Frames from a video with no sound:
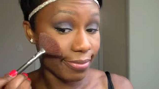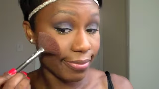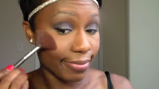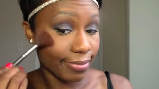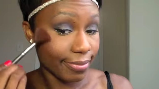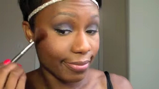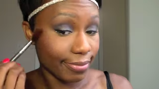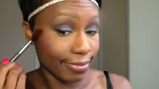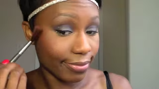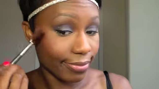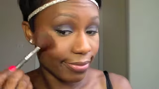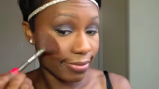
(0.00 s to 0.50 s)

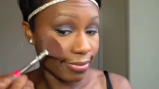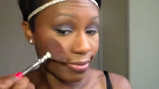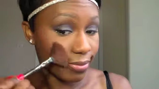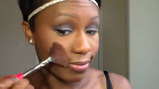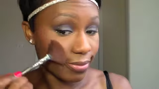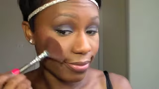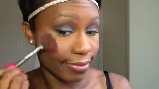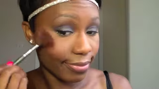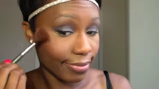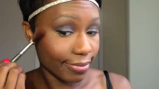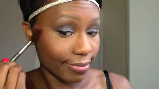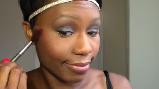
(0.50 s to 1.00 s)

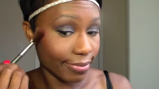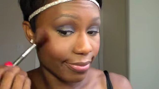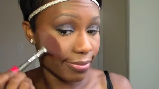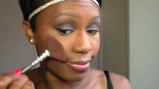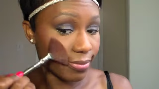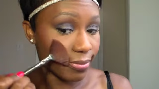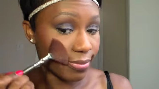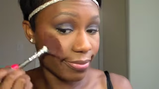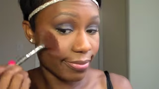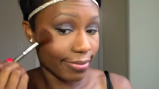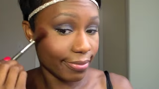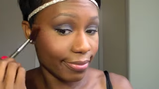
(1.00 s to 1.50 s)

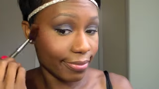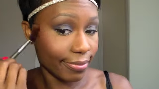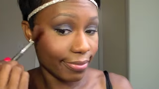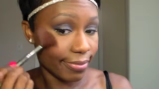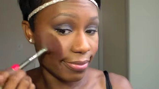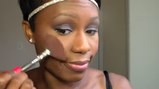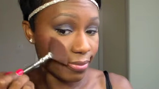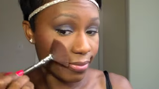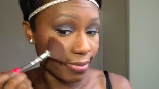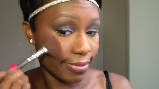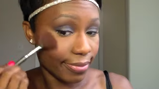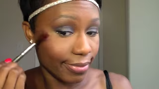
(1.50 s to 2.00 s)

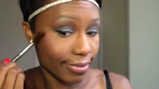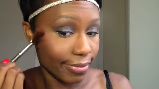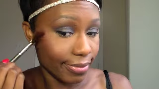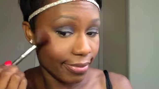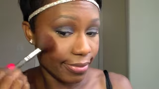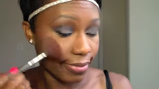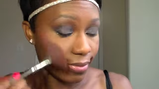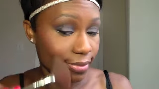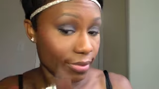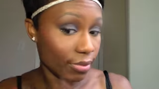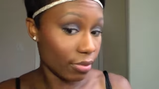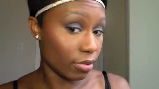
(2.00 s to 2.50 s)

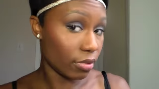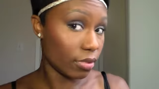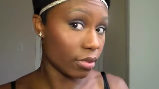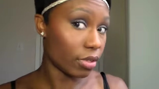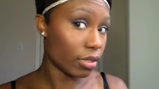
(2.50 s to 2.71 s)
Nobody speaks.